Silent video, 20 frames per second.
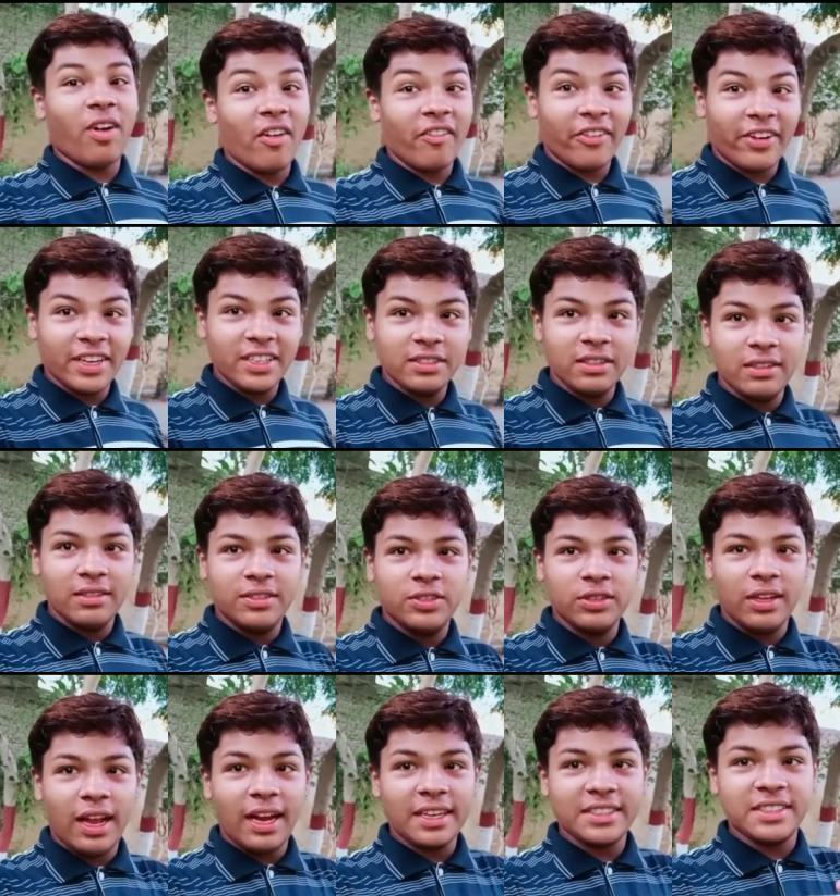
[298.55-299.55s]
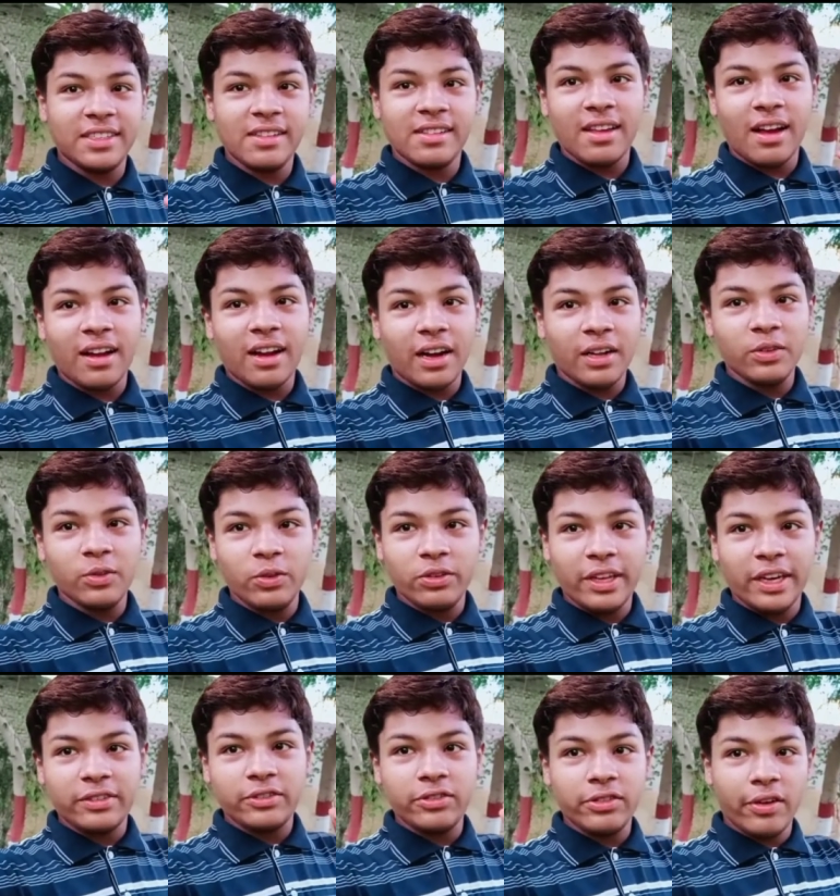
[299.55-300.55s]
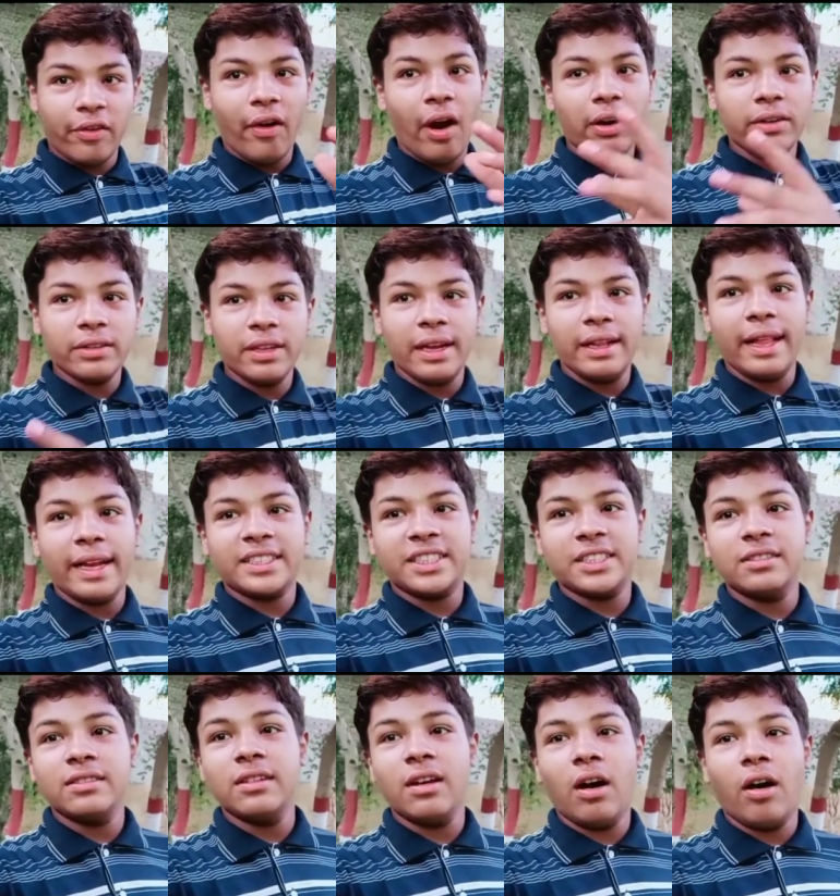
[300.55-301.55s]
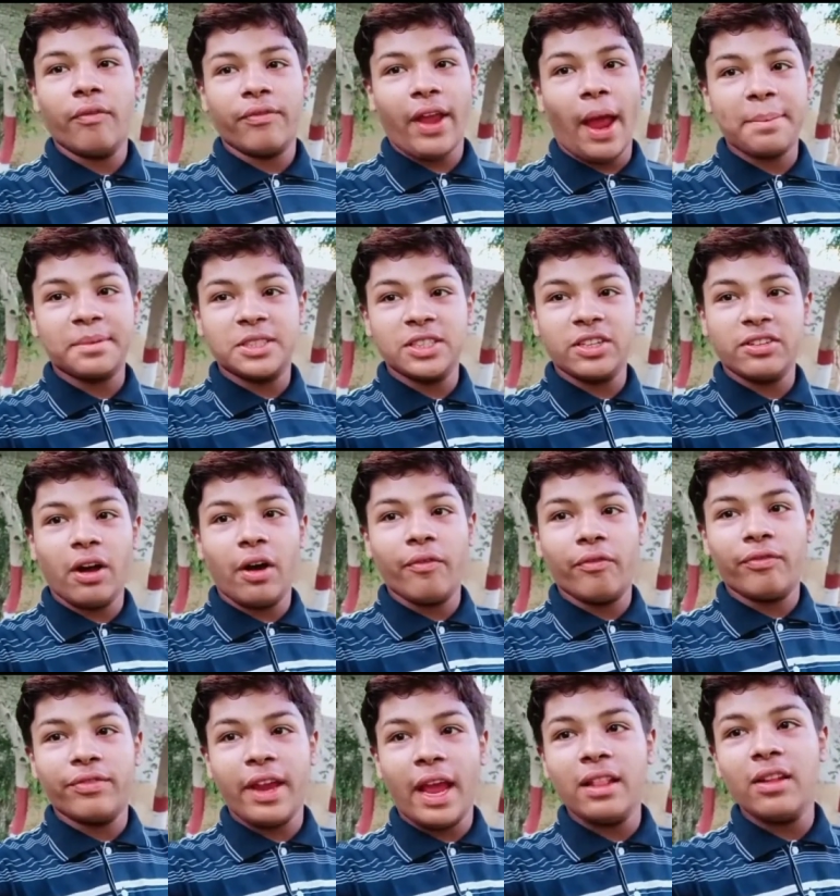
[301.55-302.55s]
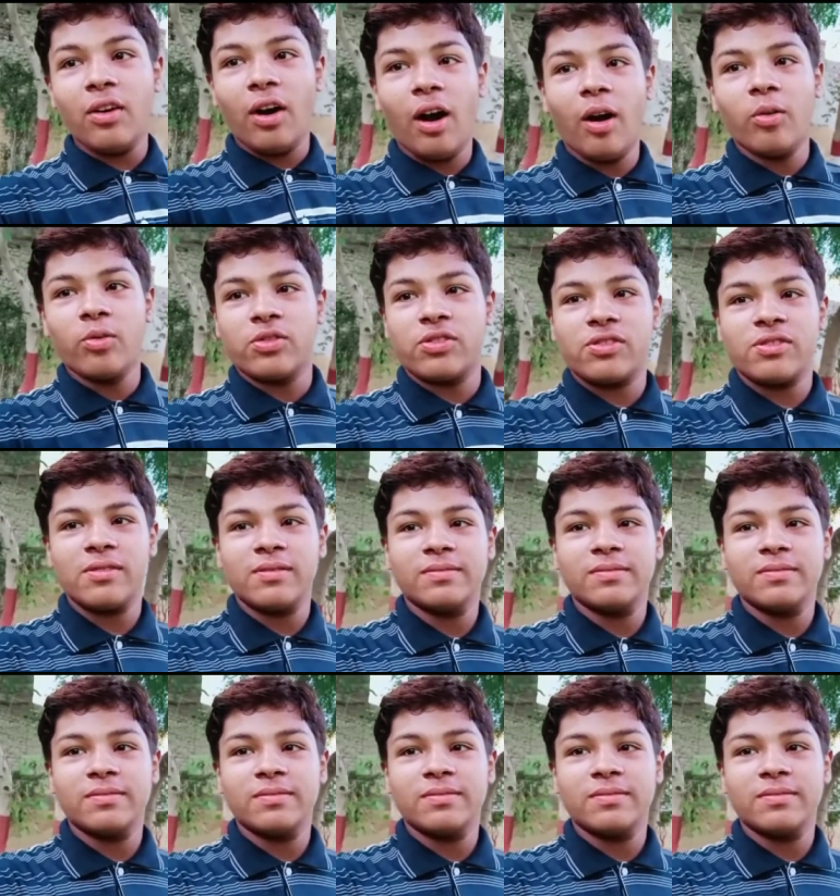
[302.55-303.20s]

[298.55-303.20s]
Congratulations Agha Noor that you won the election of captain of Yellow House.